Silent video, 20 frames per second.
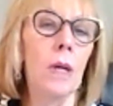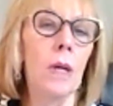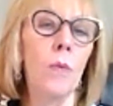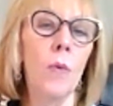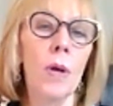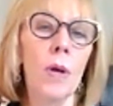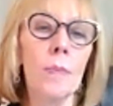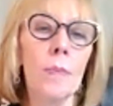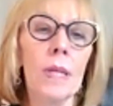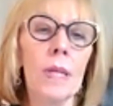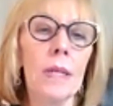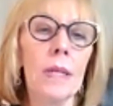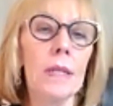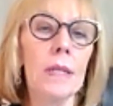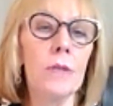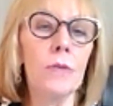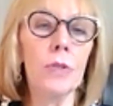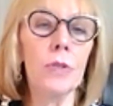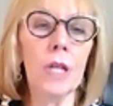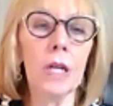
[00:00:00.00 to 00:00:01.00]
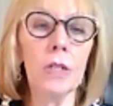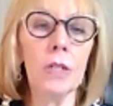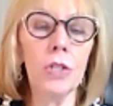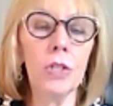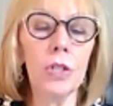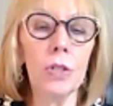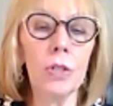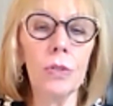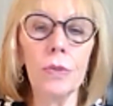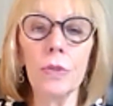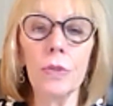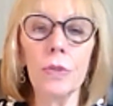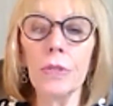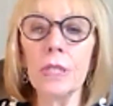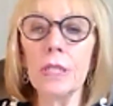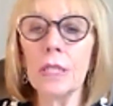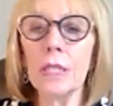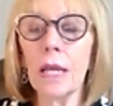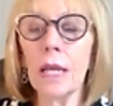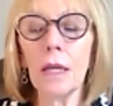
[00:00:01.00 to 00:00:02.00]
1 minute introduction or 30
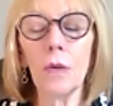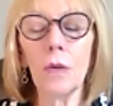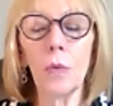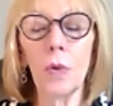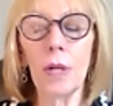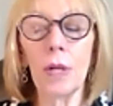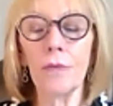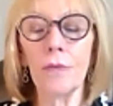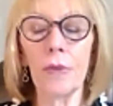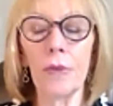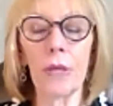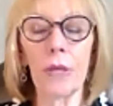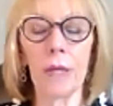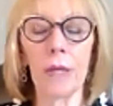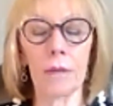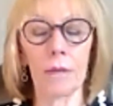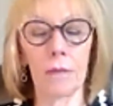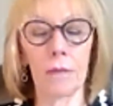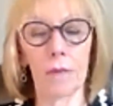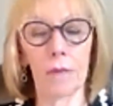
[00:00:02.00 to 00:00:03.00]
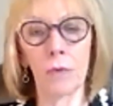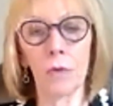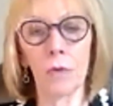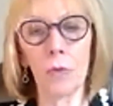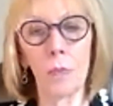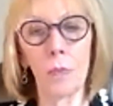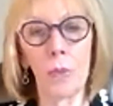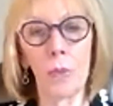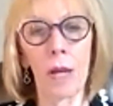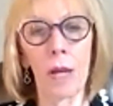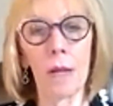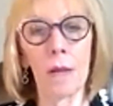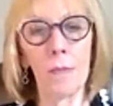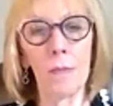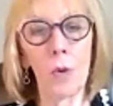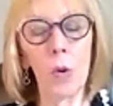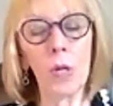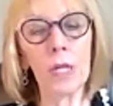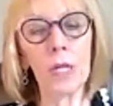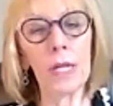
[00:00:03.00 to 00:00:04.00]
second, whatever that group
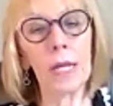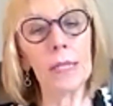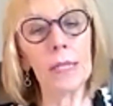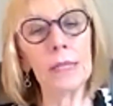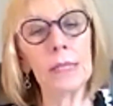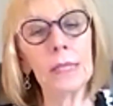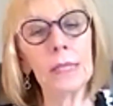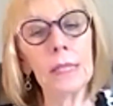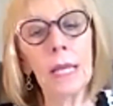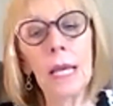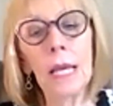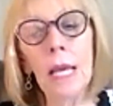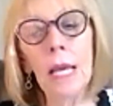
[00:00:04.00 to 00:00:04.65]
organizes,